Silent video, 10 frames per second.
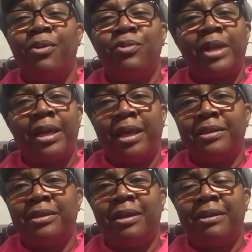when I
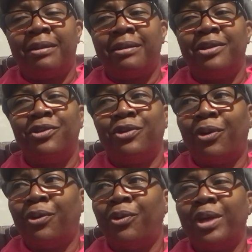got there, you
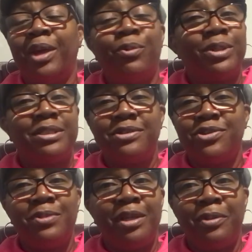know, it wasn't too
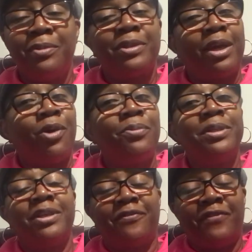many people. They
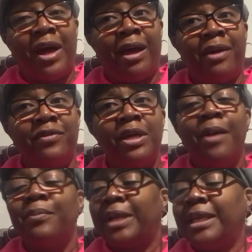opened at five.
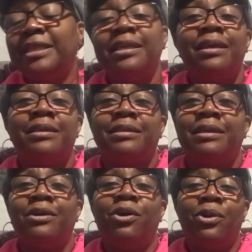But I think
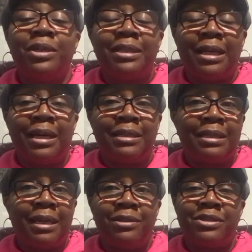the online
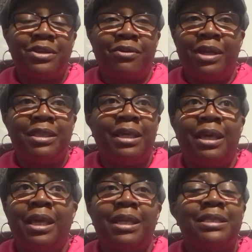line is a great
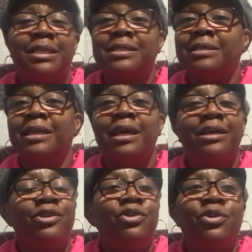thing. It doesn't,
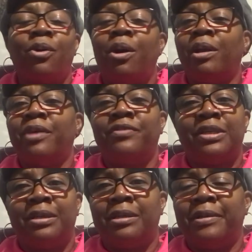you know, all of the,